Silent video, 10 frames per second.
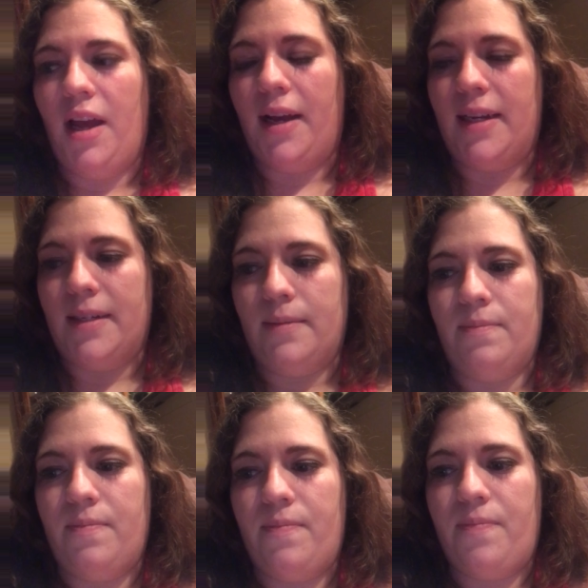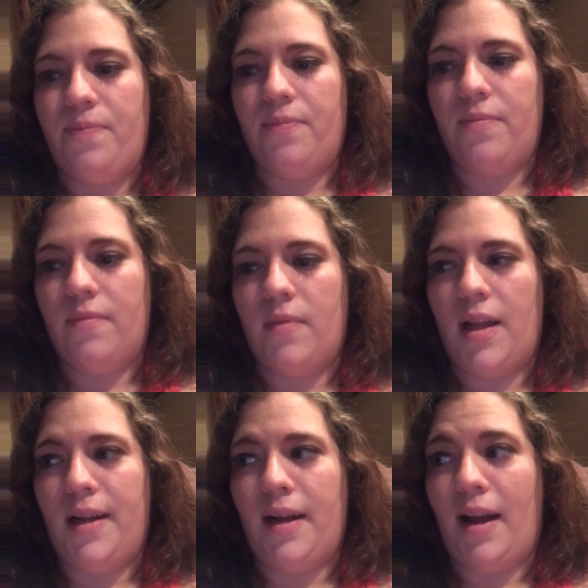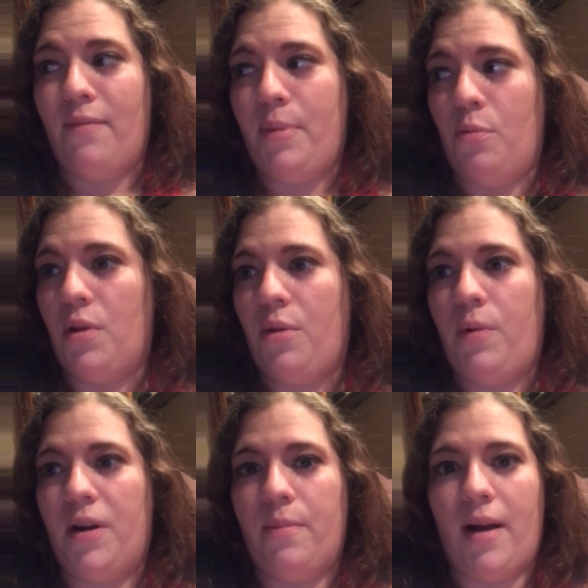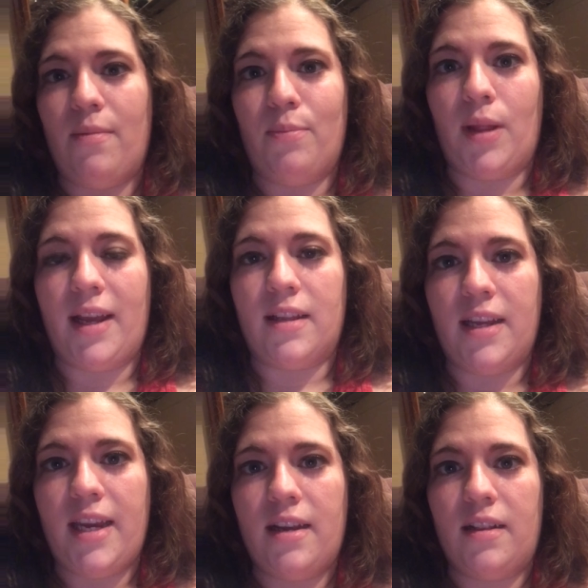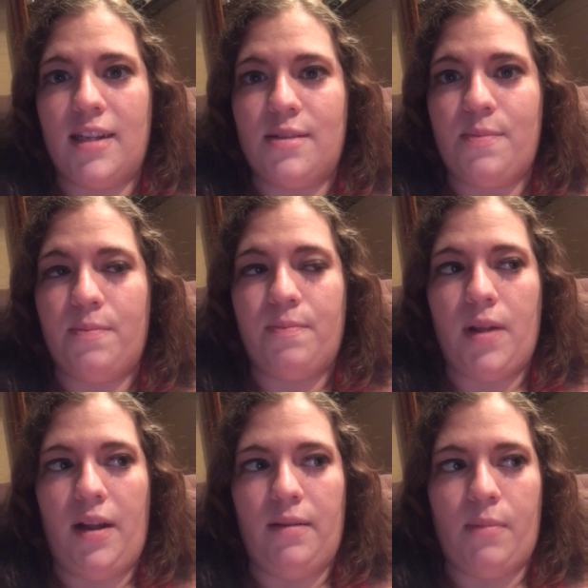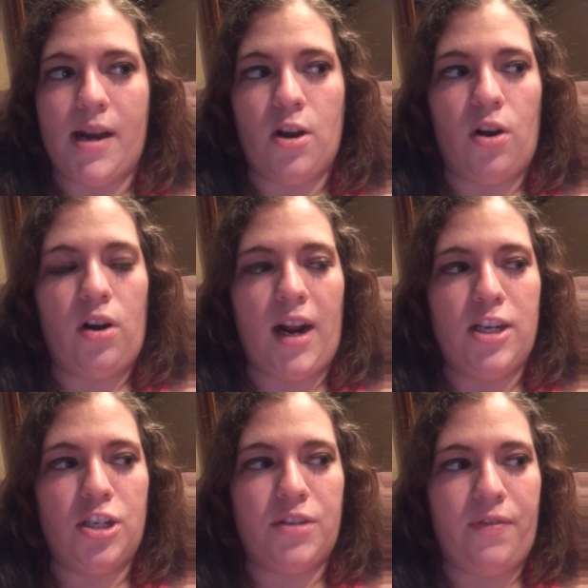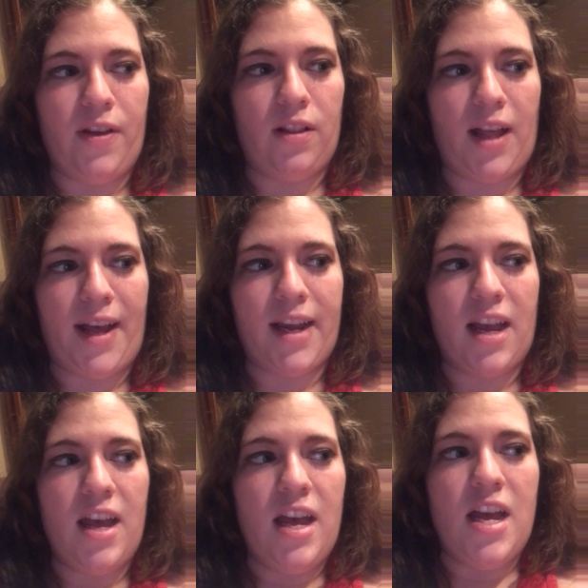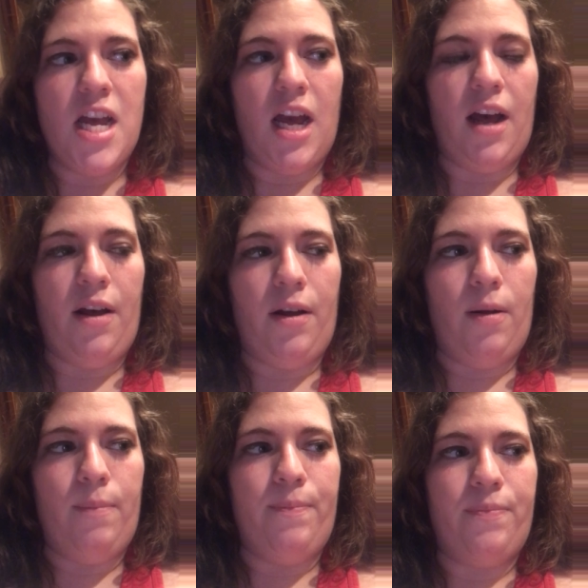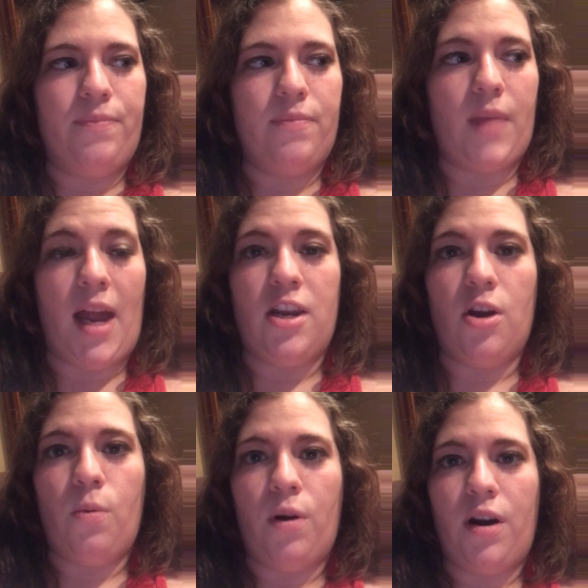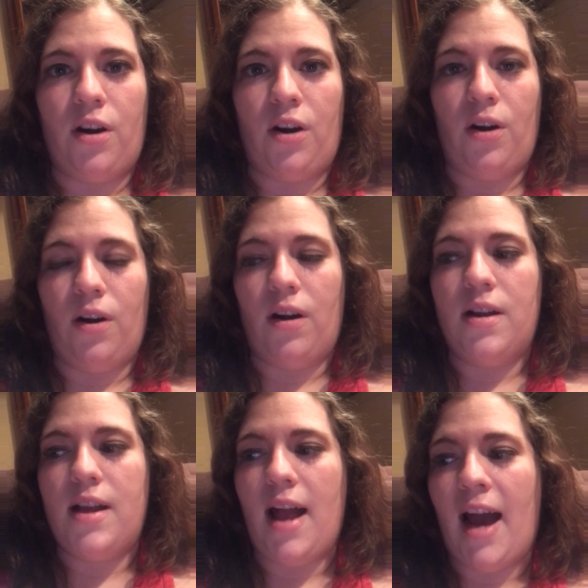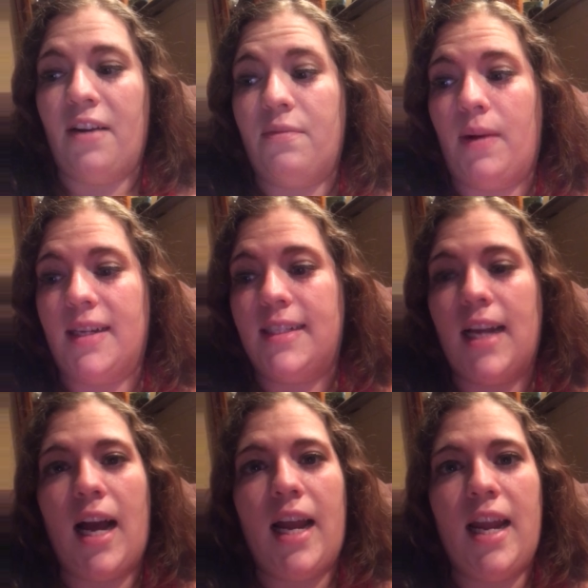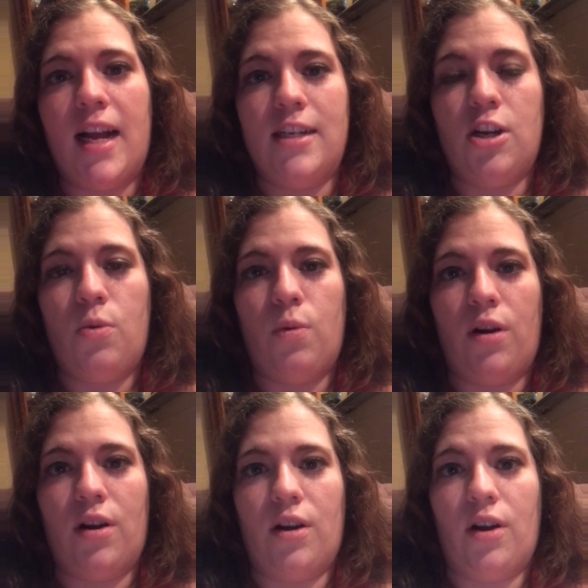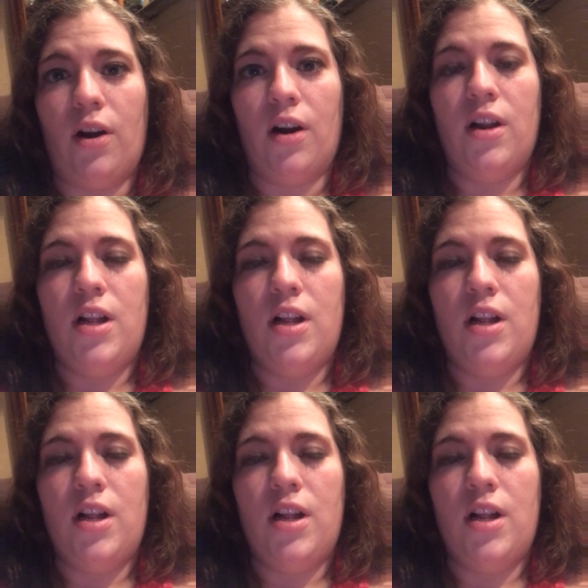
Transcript: I've been really weird about Blakely. That's my daughter. I just feel like I don't want her out of my sight. I don't want her.